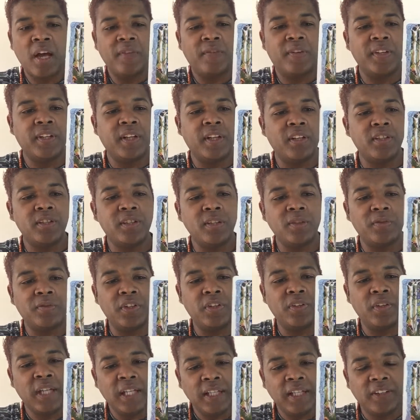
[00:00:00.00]
For those of
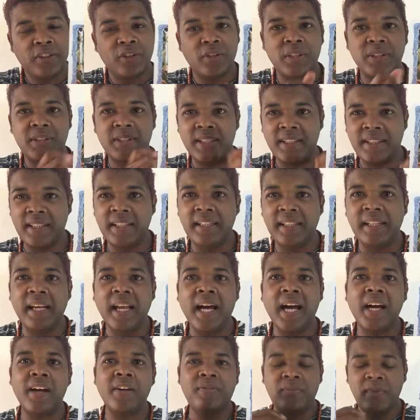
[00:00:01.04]
you interested in
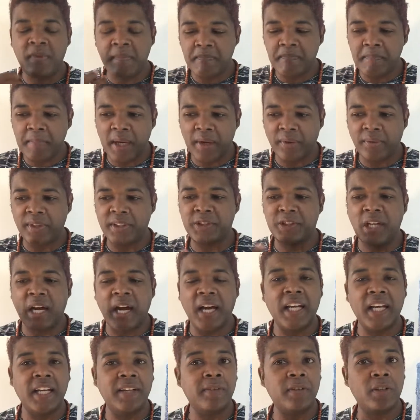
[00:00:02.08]
love, marriage,
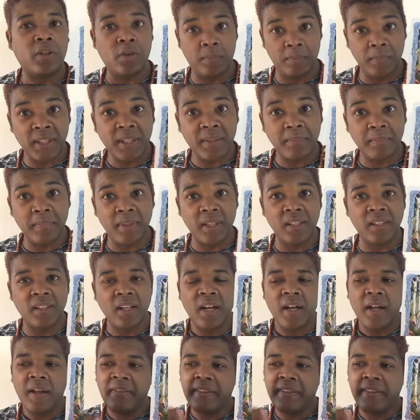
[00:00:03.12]
high-level commitment,